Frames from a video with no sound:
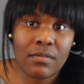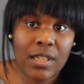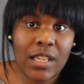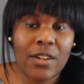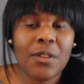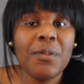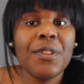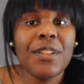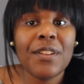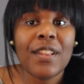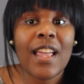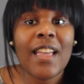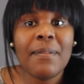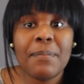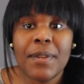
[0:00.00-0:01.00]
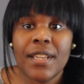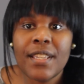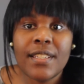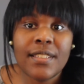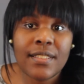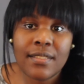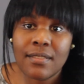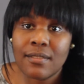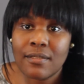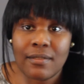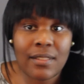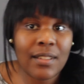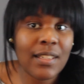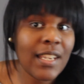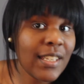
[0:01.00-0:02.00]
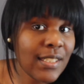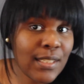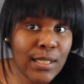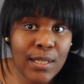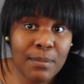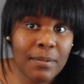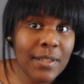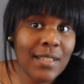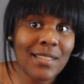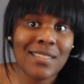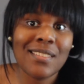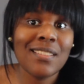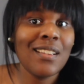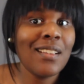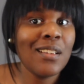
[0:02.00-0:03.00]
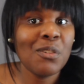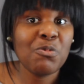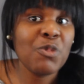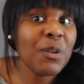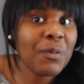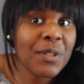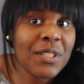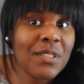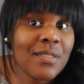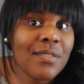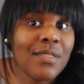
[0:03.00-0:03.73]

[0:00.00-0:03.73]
get on with your life, because next tip is, what would